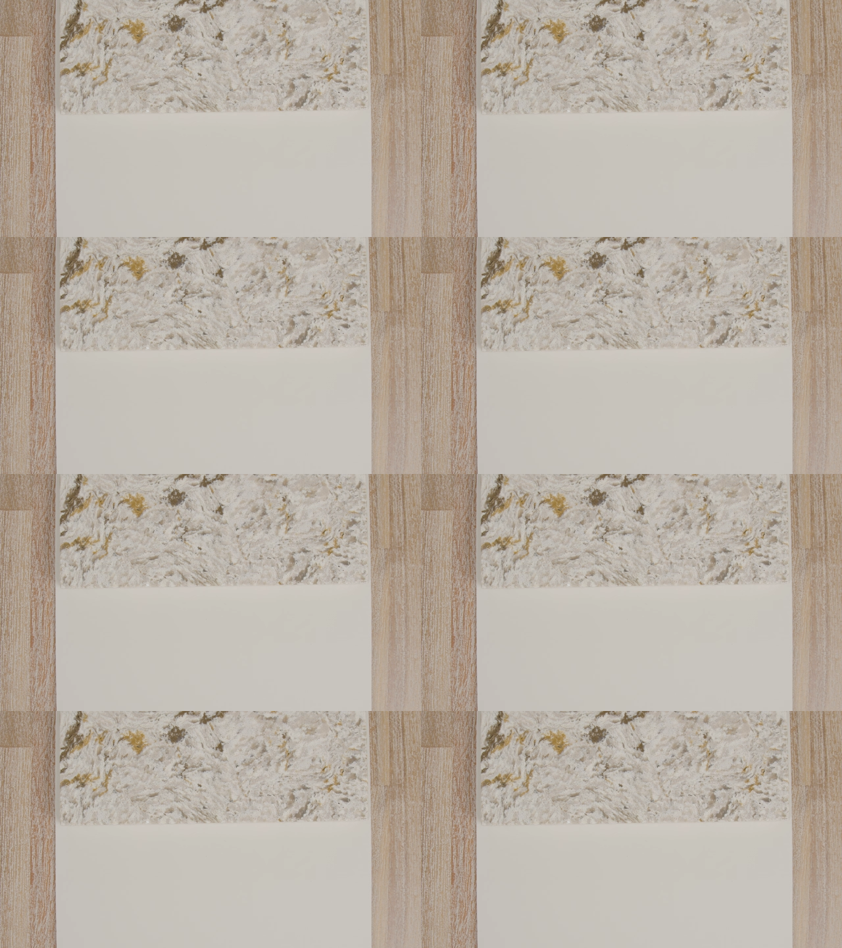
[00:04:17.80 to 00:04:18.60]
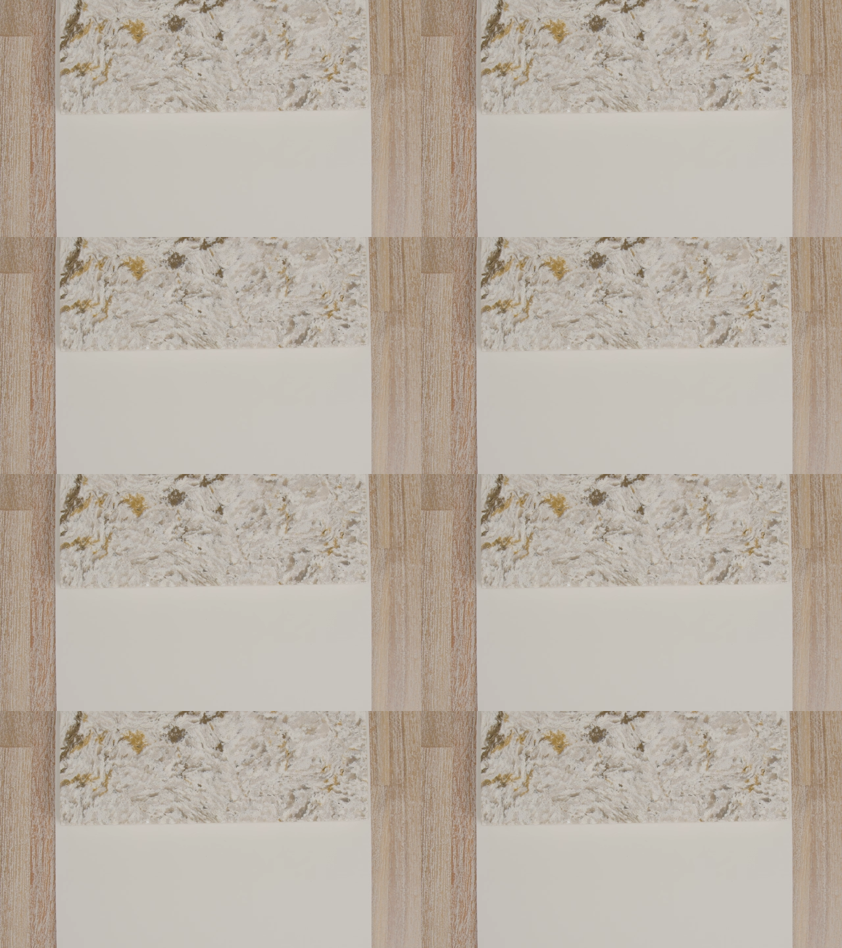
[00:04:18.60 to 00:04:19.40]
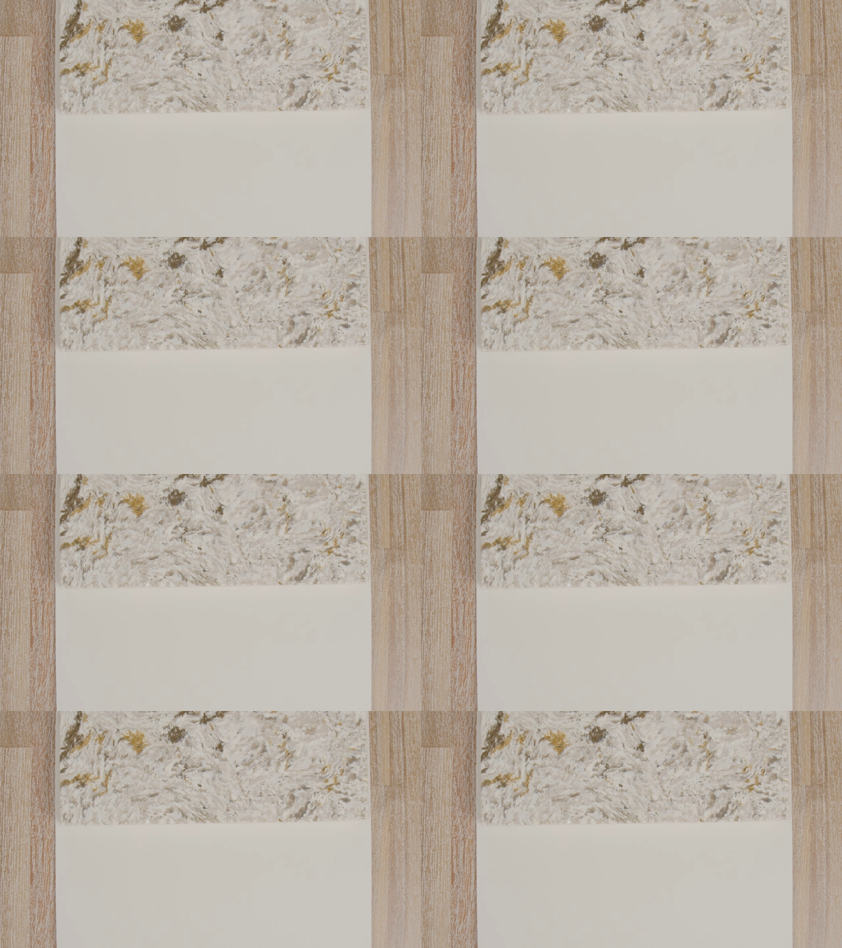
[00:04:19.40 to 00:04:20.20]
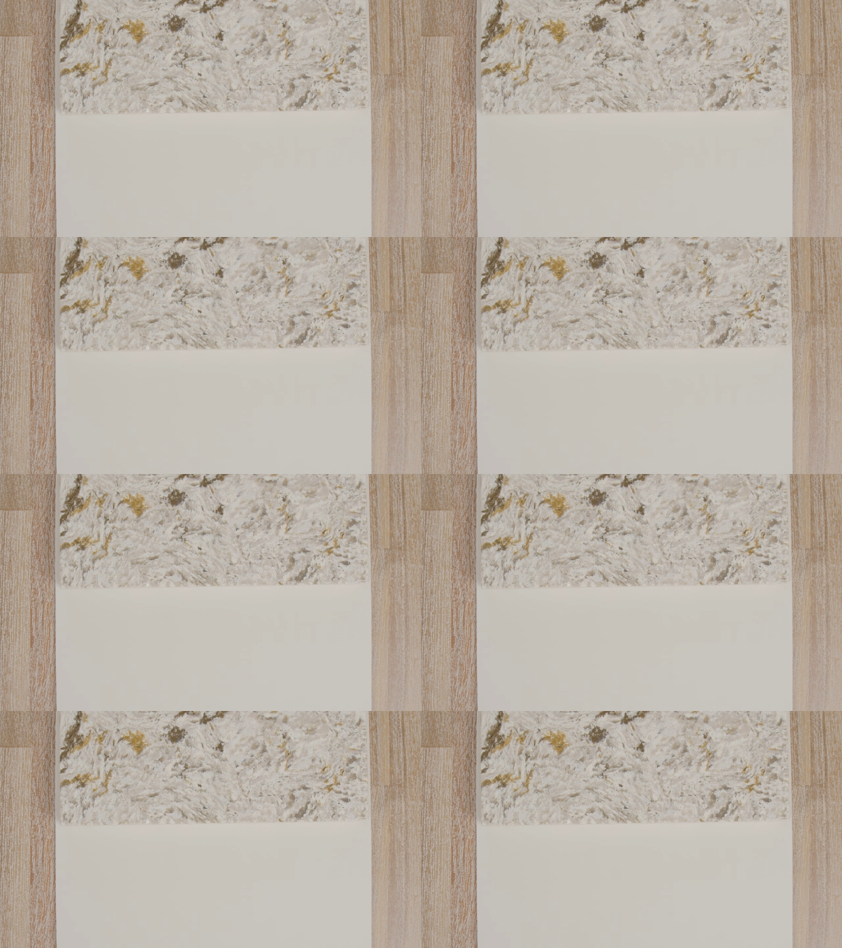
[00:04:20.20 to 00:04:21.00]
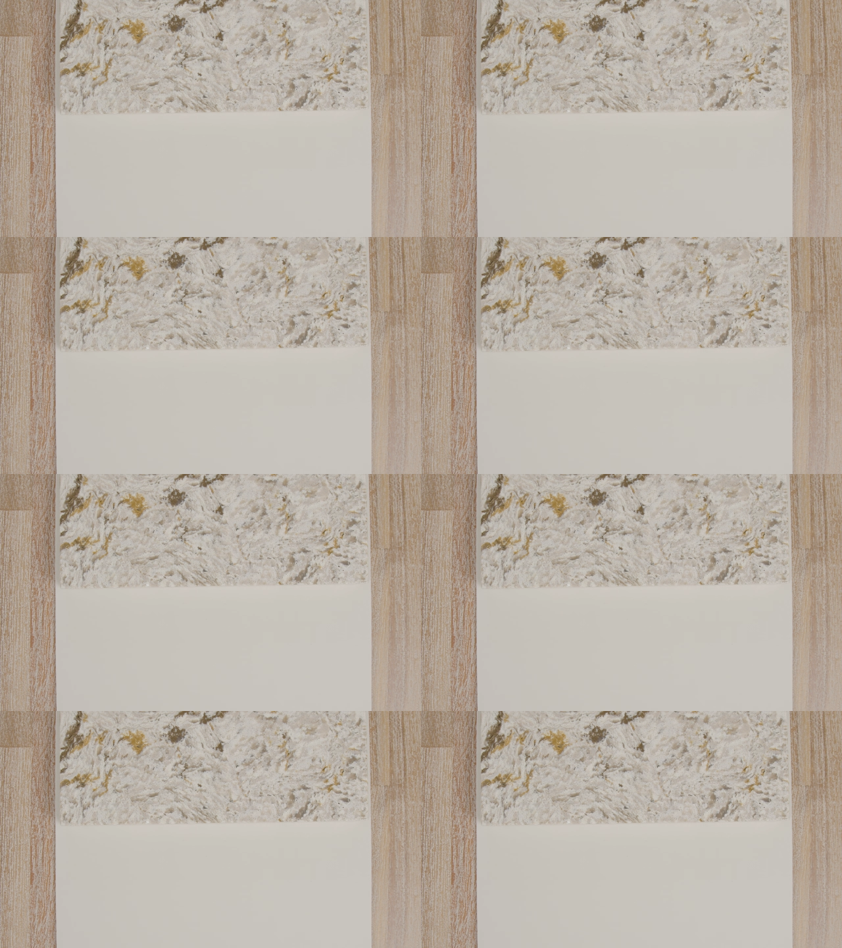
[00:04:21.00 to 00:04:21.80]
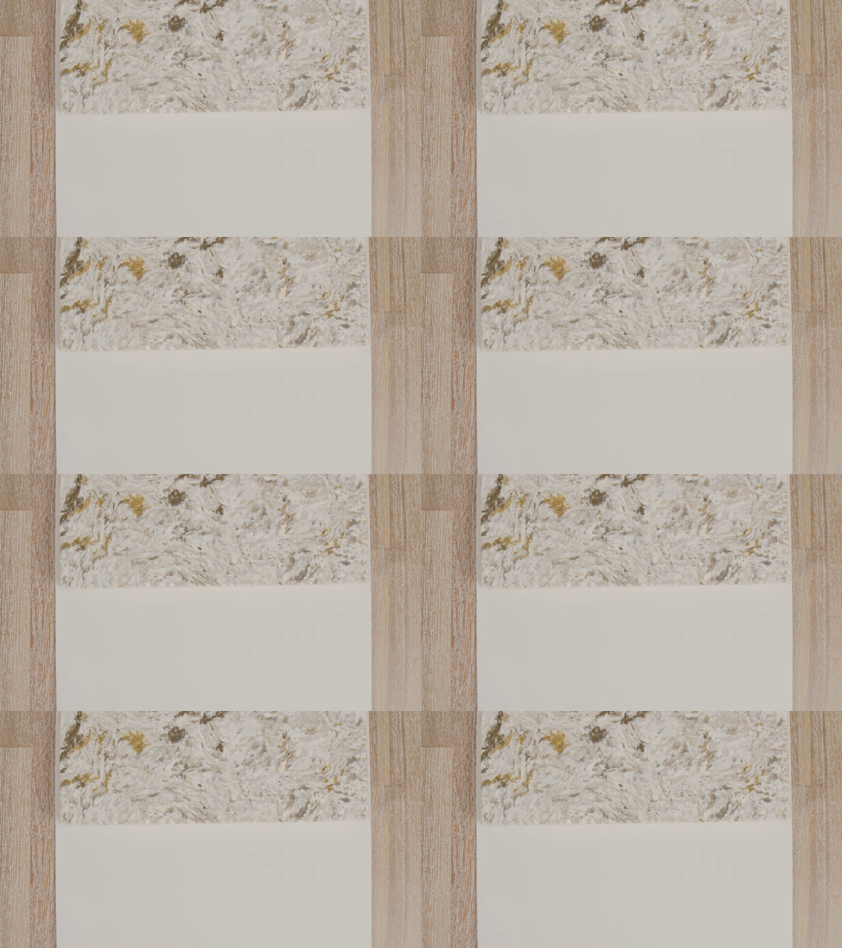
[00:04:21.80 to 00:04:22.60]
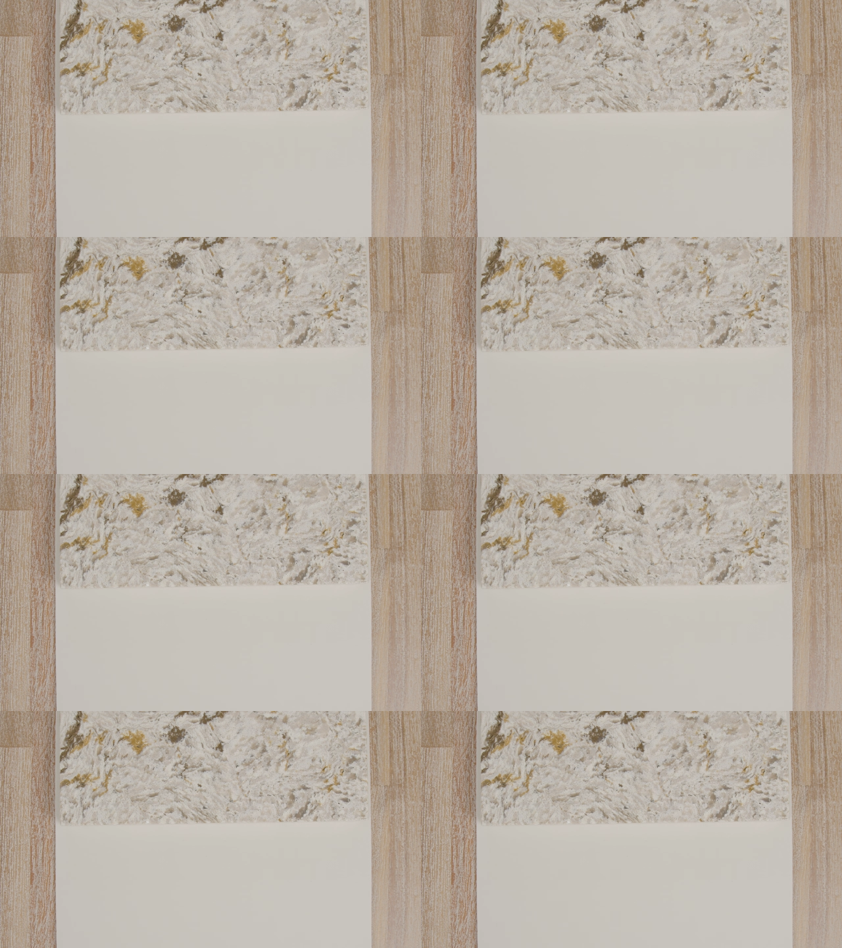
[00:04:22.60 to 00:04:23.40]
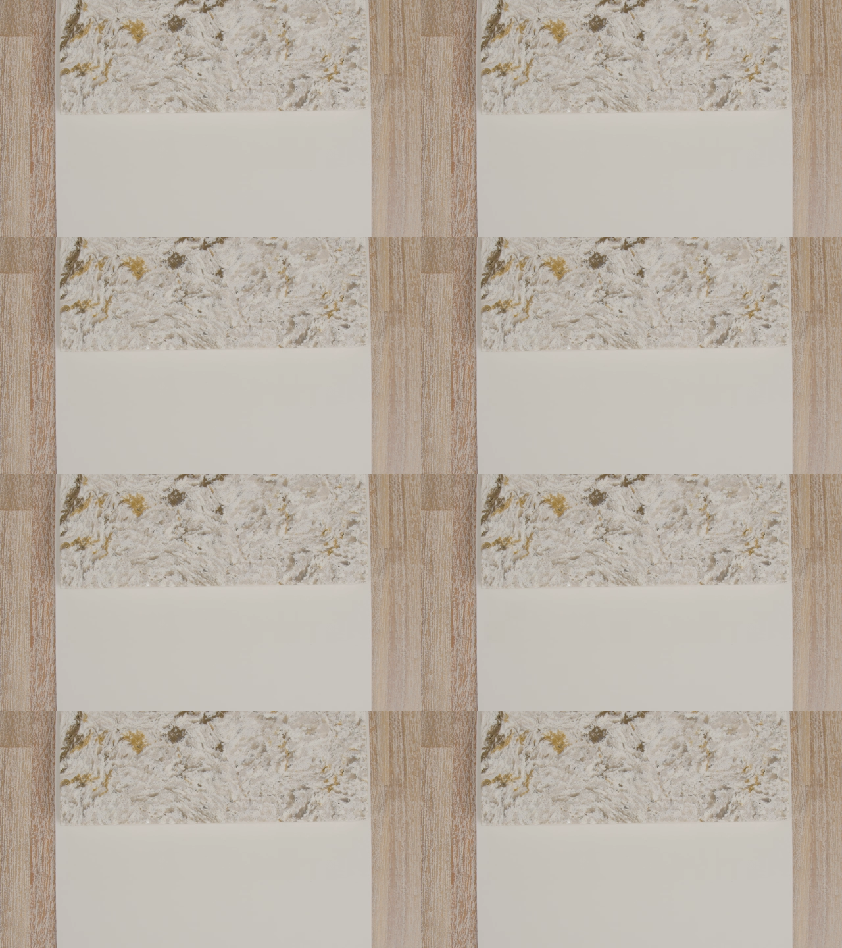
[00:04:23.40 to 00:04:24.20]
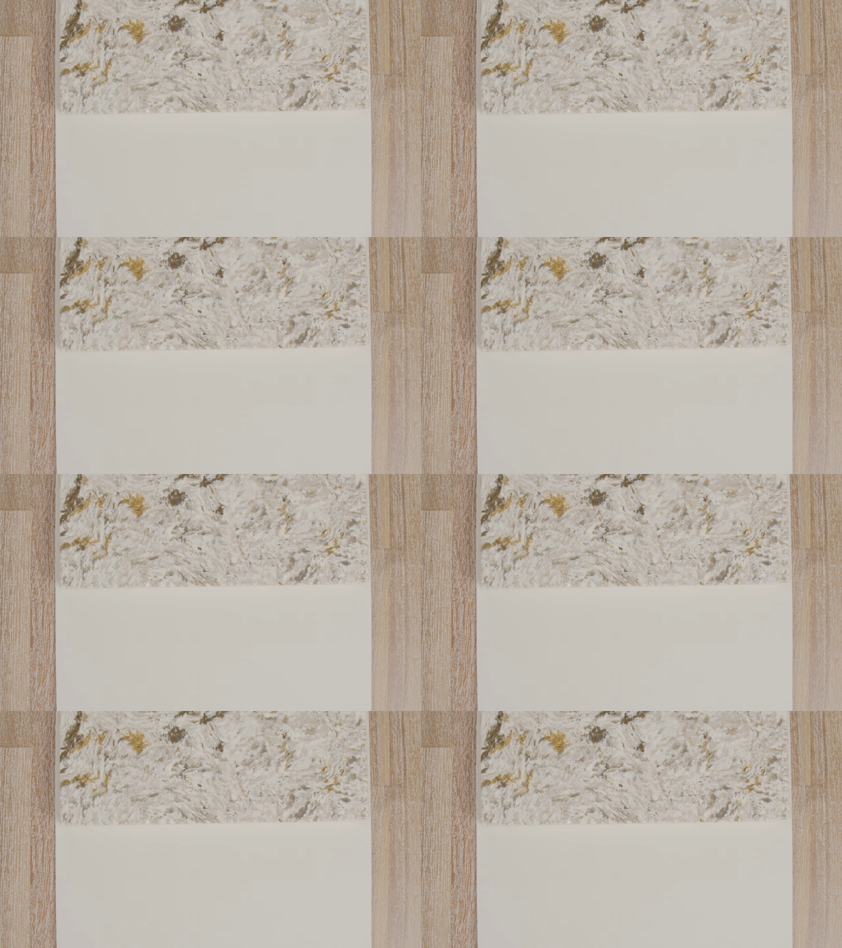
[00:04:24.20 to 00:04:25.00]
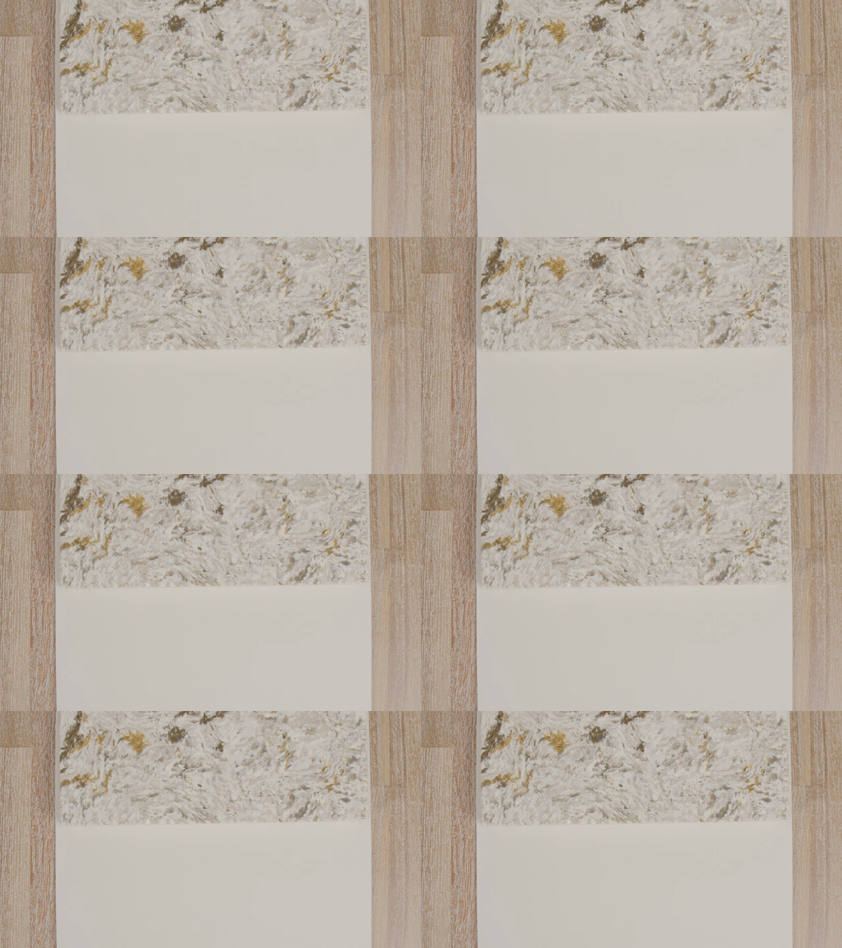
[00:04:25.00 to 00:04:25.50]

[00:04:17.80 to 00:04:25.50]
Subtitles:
No face is visible, so there are no lips to read.